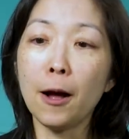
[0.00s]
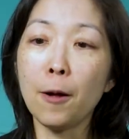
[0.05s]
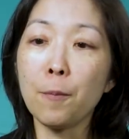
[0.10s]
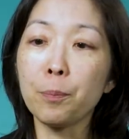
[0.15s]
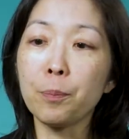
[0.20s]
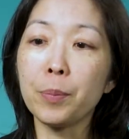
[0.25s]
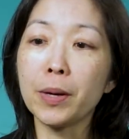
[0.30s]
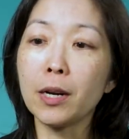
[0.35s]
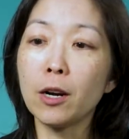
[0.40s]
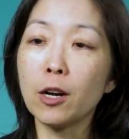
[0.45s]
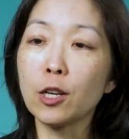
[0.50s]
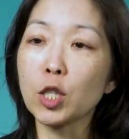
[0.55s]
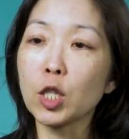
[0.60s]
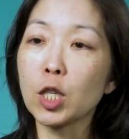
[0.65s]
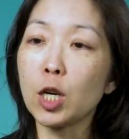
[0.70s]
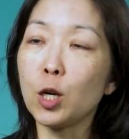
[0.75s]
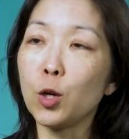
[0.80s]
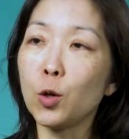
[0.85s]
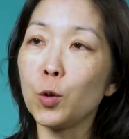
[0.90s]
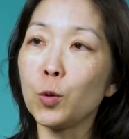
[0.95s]
but
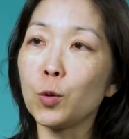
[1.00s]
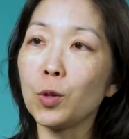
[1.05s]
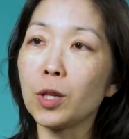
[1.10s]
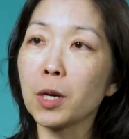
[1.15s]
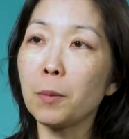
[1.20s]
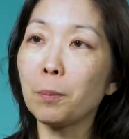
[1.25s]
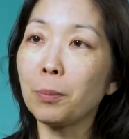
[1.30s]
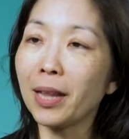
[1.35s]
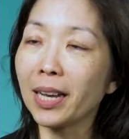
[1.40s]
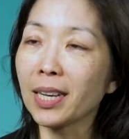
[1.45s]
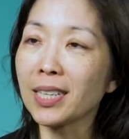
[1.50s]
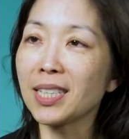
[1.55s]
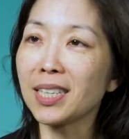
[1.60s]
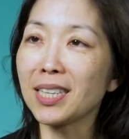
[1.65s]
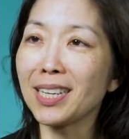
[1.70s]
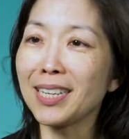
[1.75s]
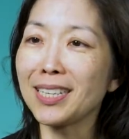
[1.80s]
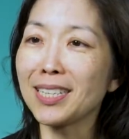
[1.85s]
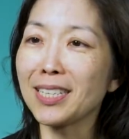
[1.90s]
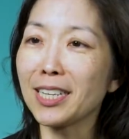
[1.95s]
also the
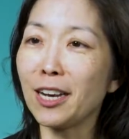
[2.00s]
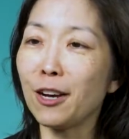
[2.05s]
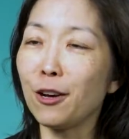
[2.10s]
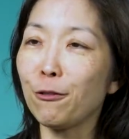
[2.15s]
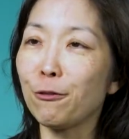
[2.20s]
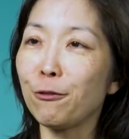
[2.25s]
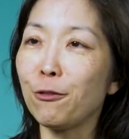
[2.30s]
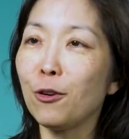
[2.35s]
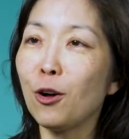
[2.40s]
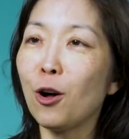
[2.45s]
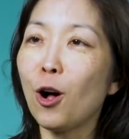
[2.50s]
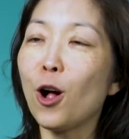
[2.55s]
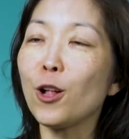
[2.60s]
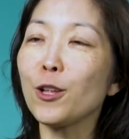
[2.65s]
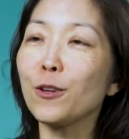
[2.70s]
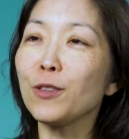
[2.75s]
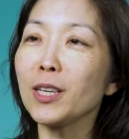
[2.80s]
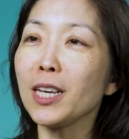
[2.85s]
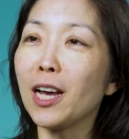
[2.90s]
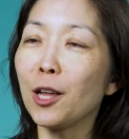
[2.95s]
complexities of all
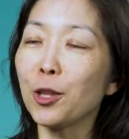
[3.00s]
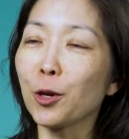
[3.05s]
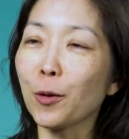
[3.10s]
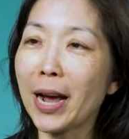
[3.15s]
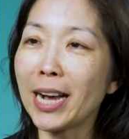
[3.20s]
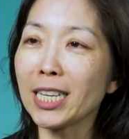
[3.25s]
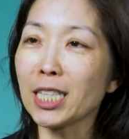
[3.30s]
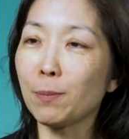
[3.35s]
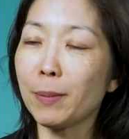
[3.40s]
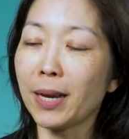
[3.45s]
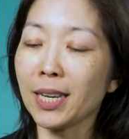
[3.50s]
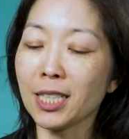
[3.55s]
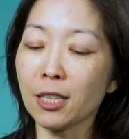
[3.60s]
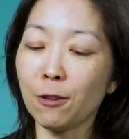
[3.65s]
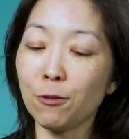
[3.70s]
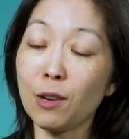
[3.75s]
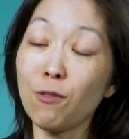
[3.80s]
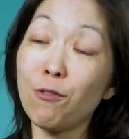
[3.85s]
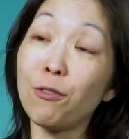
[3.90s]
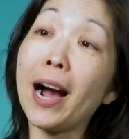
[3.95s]
of the other aspects
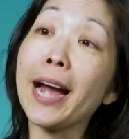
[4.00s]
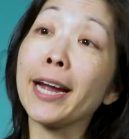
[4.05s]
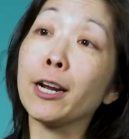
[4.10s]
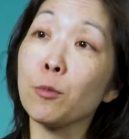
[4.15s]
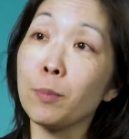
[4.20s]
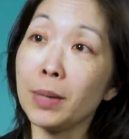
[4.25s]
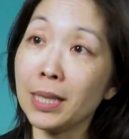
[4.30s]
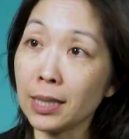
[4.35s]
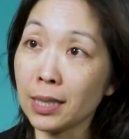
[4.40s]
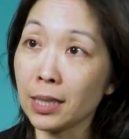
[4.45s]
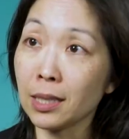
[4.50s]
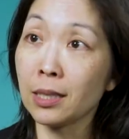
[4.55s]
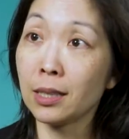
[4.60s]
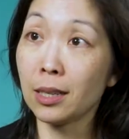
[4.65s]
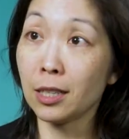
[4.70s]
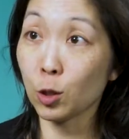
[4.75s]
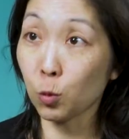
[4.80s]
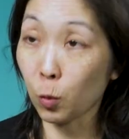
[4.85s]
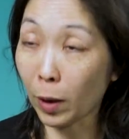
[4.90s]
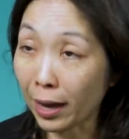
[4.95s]
of environment
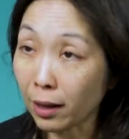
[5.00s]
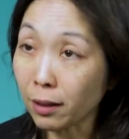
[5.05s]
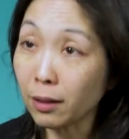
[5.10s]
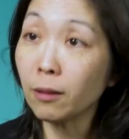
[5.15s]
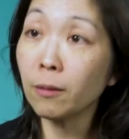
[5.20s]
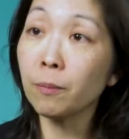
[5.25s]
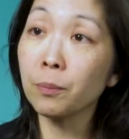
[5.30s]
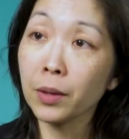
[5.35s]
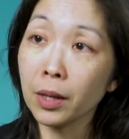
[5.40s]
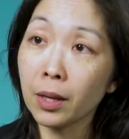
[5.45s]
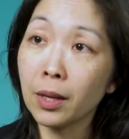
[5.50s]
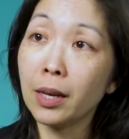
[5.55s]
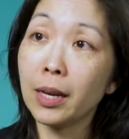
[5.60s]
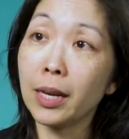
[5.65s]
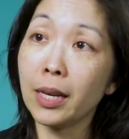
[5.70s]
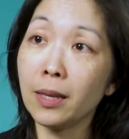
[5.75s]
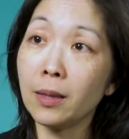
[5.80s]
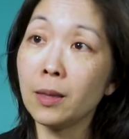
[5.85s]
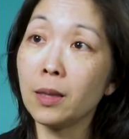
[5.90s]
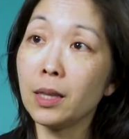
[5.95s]
as well
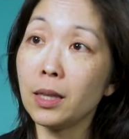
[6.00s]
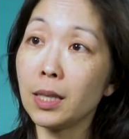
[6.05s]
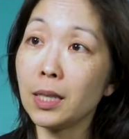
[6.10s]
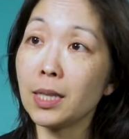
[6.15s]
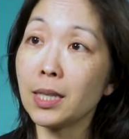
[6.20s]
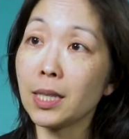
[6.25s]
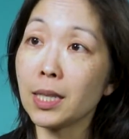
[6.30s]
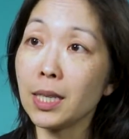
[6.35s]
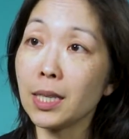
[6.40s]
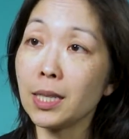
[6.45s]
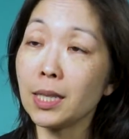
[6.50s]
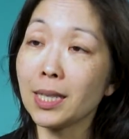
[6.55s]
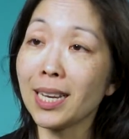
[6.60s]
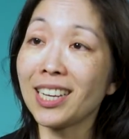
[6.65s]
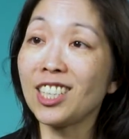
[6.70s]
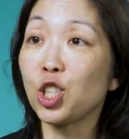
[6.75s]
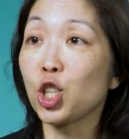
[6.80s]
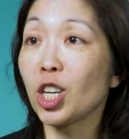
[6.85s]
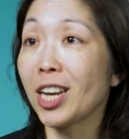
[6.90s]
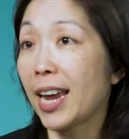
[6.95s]
in the disease
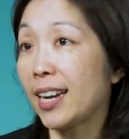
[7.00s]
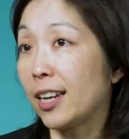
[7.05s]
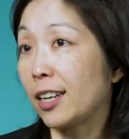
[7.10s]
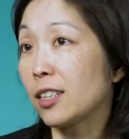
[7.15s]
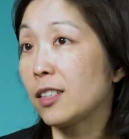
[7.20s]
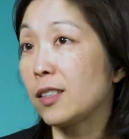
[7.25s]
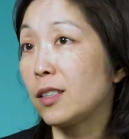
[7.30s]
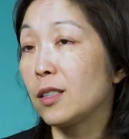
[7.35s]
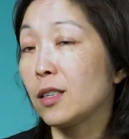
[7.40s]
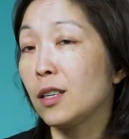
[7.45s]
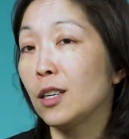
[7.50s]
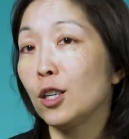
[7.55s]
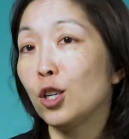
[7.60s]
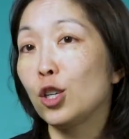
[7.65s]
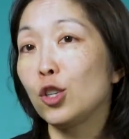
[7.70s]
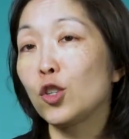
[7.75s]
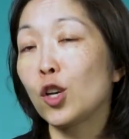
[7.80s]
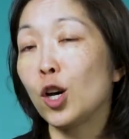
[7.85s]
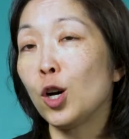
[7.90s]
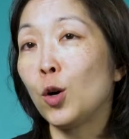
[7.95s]
and genetics.
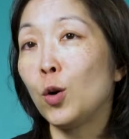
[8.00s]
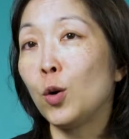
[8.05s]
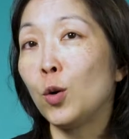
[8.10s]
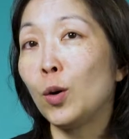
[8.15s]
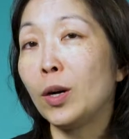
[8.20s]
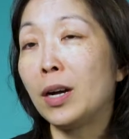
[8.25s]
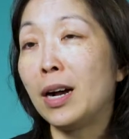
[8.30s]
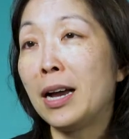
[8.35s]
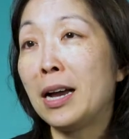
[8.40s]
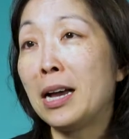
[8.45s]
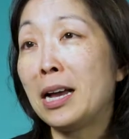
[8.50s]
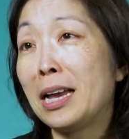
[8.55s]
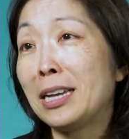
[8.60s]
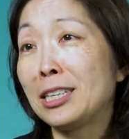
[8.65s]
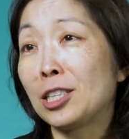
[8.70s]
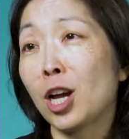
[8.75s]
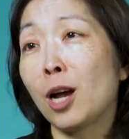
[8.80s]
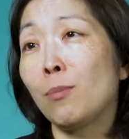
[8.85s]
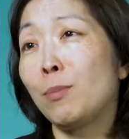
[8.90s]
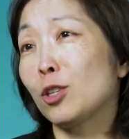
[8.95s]
So
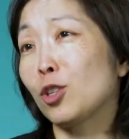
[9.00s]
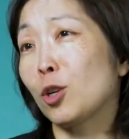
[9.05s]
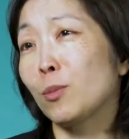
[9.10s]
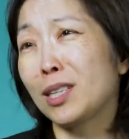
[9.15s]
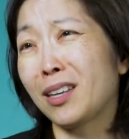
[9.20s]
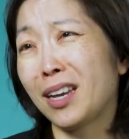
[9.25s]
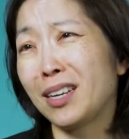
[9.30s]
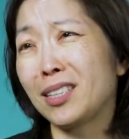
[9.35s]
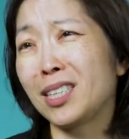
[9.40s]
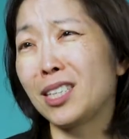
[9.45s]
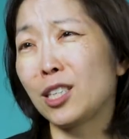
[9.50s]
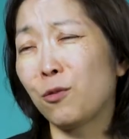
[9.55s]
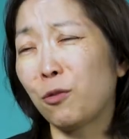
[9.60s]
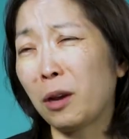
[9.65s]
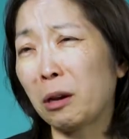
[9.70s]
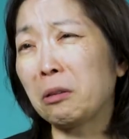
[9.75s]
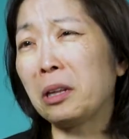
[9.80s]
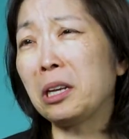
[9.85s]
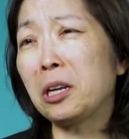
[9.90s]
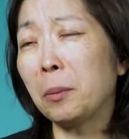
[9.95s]
atopic dermatitis is
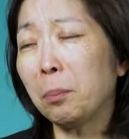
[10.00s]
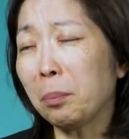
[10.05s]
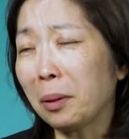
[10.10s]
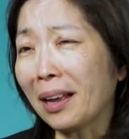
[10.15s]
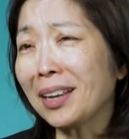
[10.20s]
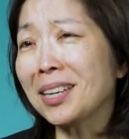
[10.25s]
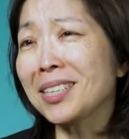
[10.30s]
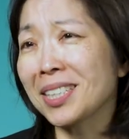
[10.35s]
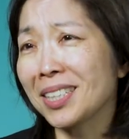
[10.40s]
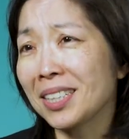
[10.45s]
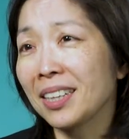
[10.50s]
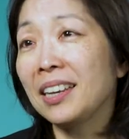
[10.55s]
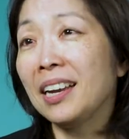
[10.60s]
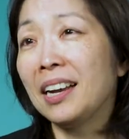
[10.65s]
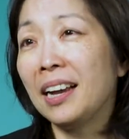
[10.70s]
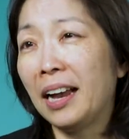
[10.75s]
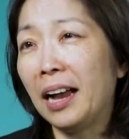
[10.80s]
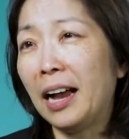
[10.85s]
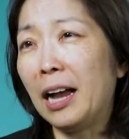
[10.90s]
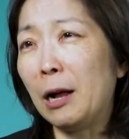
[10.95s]
fairly complex,
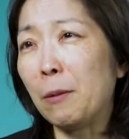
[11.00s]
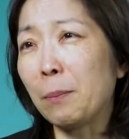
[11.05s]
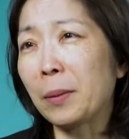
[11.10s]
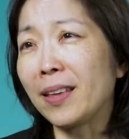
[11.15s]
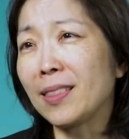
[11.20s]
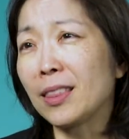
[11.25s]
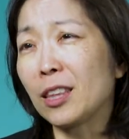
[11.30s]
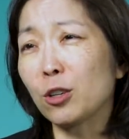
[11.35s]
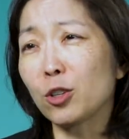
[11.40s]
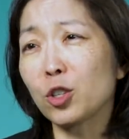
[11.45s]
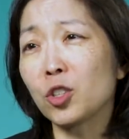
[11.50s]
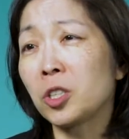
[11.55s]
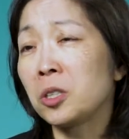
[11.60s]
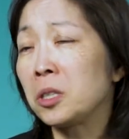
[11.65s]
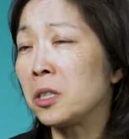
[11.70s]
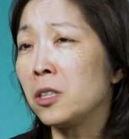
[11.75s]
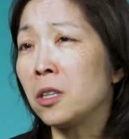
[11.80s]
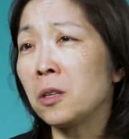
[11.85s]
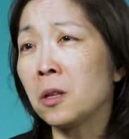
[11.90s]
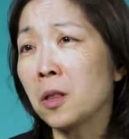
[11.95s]
and there's
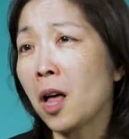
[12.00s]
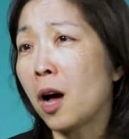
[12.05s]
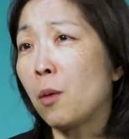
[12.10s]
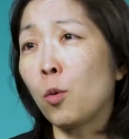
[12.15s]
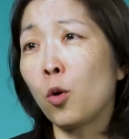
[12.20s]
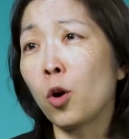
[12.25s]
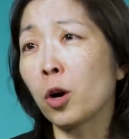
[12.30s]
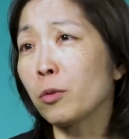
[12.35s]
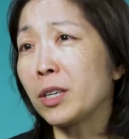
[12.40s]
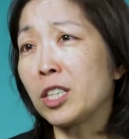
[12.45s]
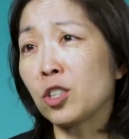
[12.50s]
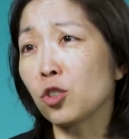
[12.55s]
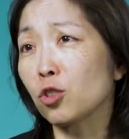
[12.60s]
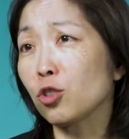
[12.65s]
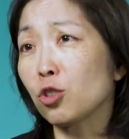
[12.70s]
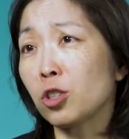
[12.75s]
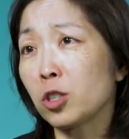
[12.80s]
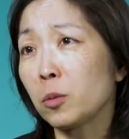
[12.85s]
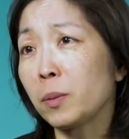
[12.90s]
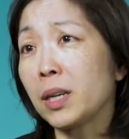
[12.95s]
still a lot more research to be